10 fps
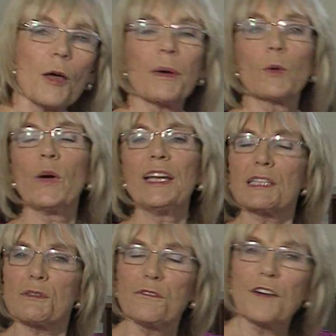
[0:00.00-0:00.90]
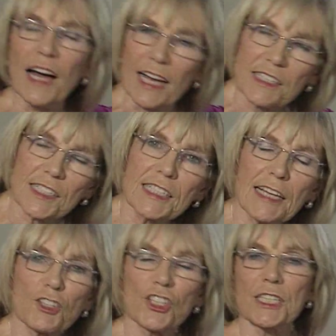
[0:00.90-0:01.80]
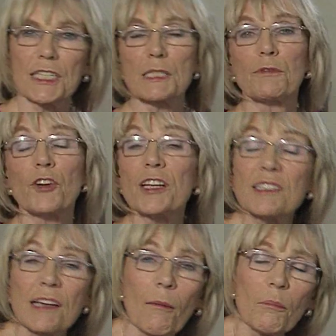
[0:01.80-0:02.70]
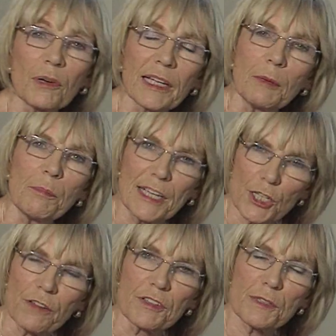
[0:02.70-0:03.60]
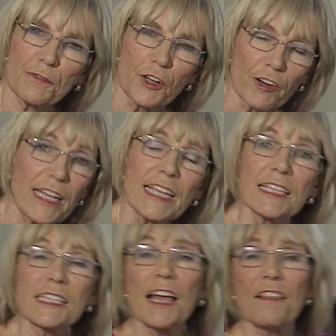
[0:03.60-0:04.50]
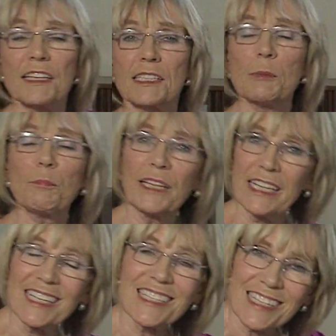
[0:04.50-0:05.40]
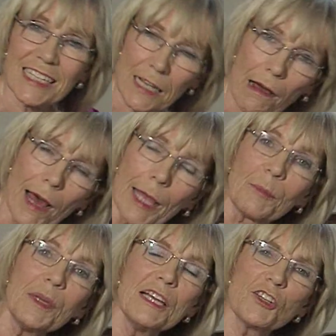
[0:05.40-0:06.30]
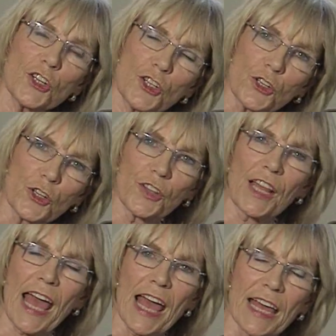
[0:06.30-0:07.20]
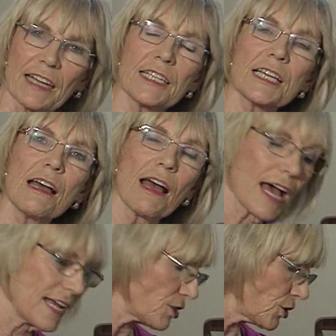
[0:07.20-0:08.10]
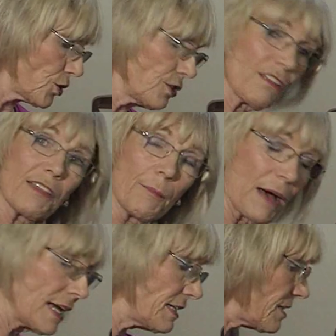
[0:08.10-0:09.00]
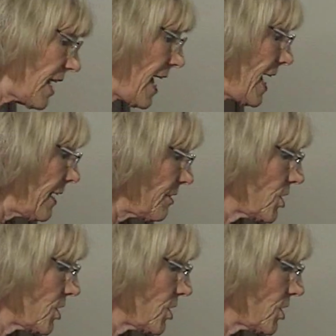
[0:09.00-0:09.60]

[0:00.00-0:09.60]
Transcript: but when it's fast, such as it is, for example, in Beethoven's Für Elise, there simply isn't time to turn the hand and to turn the thumb under the hand.